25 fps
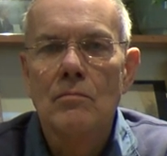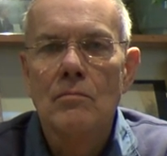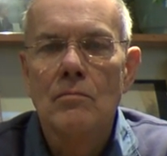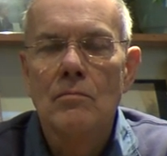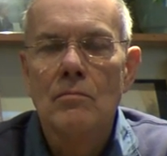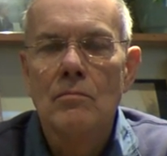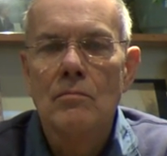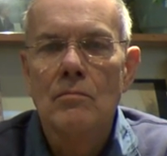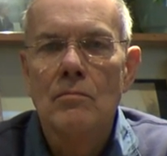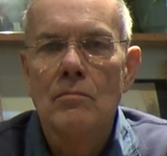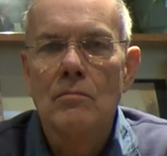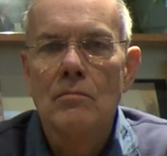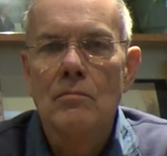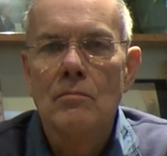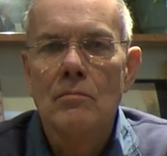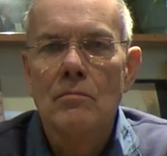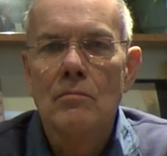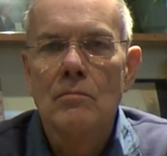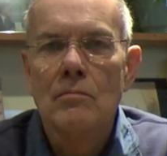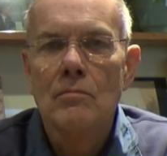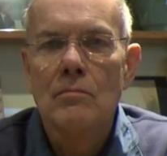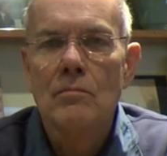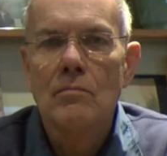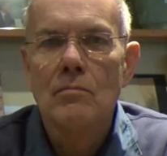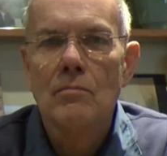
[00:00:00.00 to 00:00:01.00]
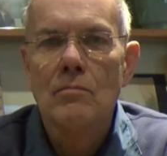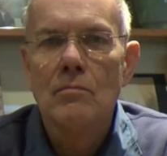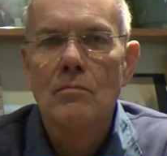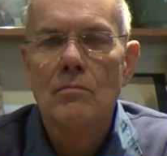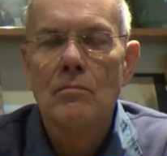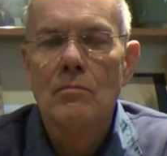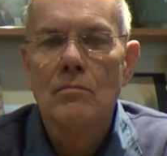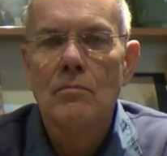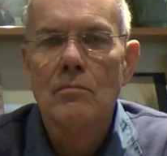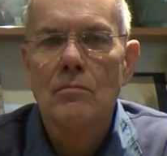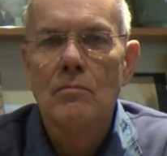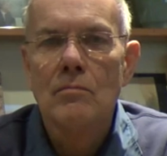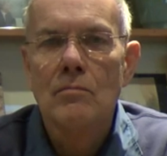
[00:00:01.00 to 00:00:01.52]

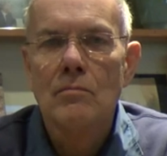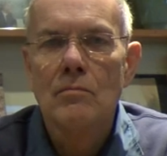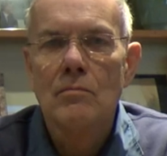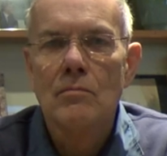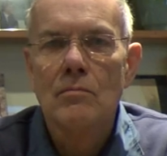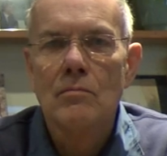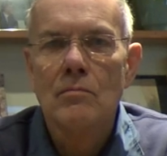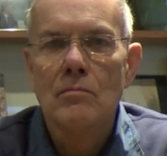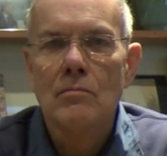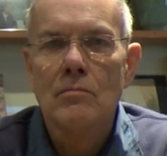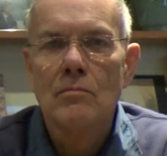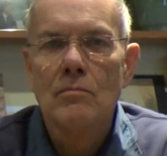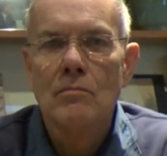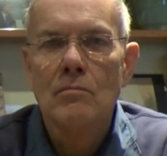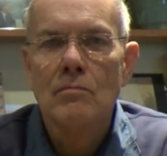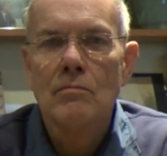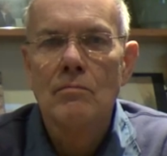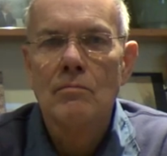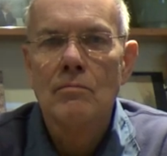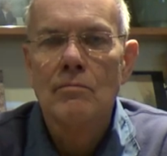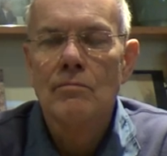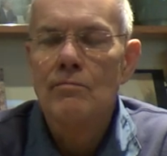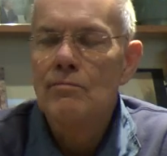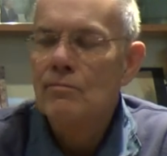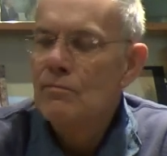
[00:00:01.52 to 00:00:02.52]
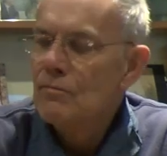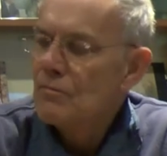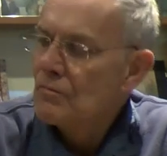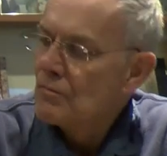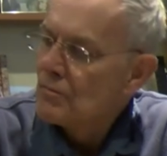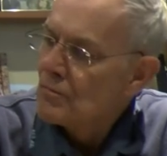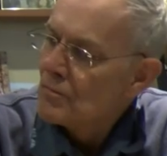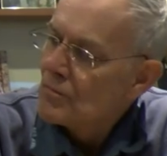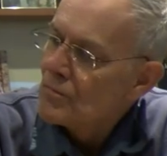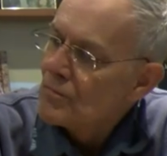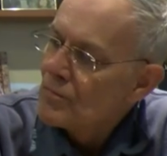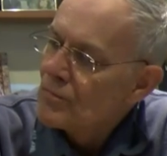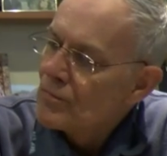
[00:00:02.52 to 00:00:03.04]

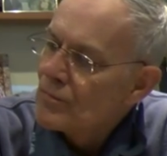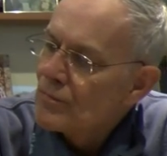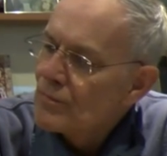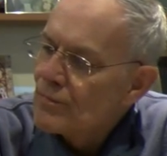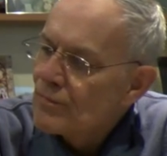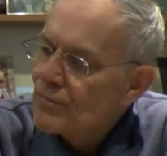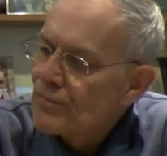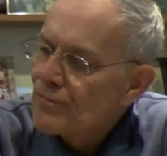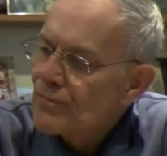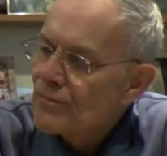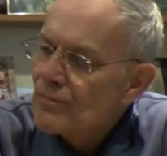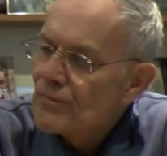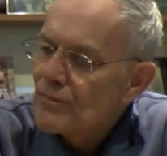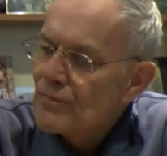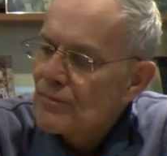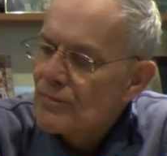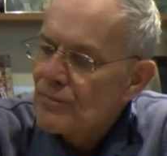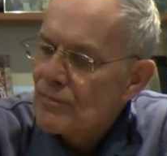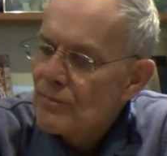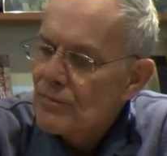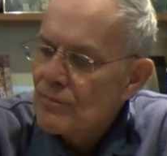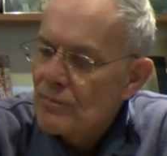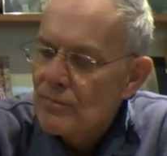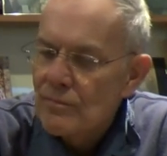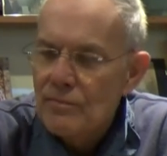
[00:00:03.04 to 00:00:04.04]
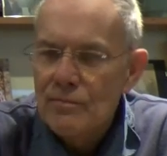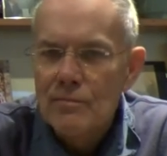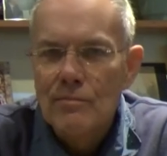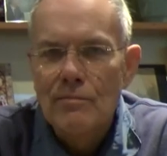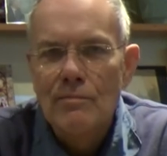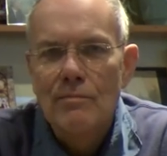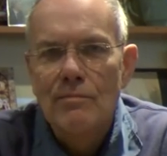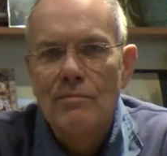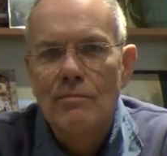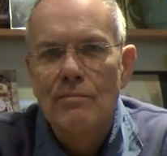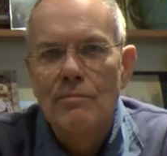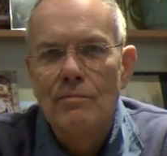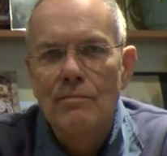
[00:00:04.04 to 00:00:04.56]

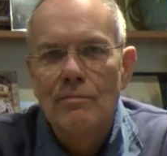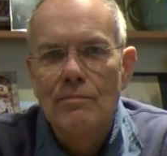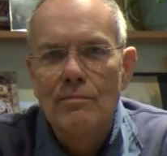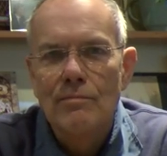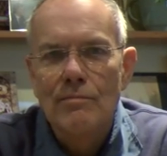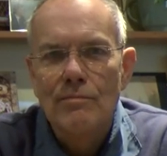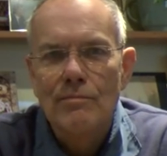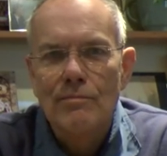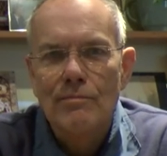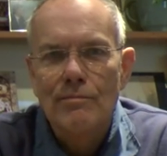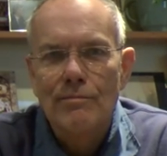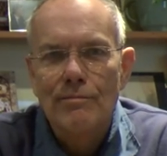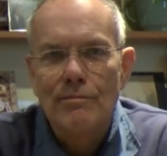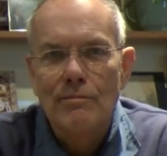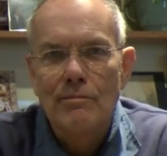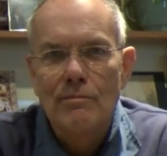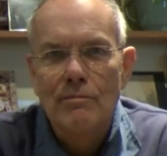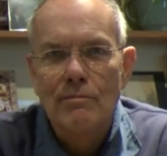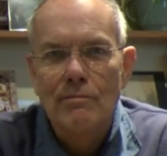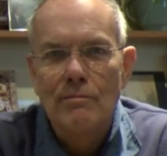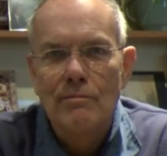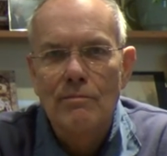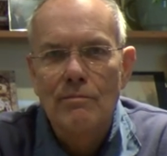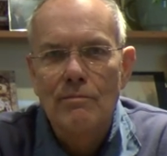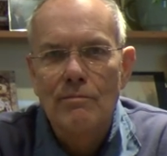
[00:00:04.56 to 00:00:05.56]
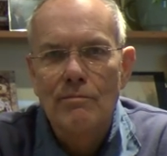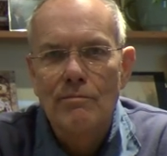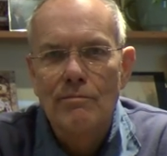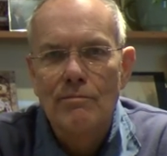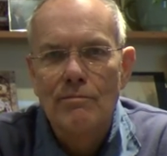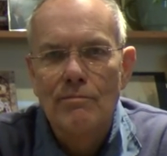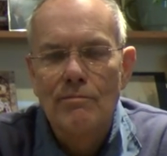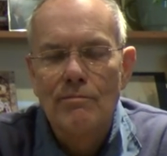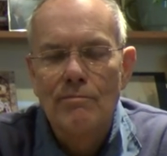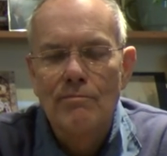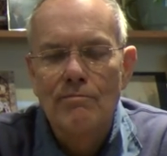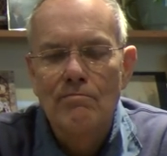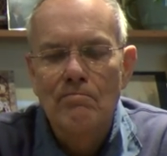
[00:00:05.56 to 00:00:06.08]

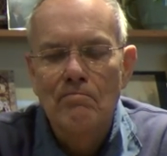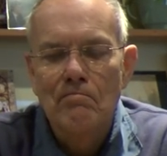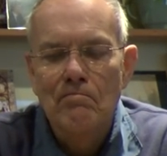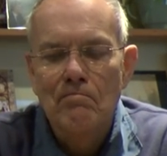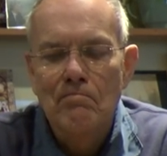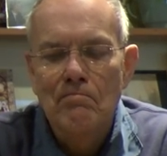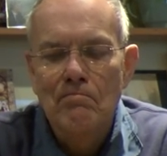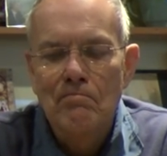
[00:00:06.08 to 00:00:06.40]
No words are spoken by the person on screen.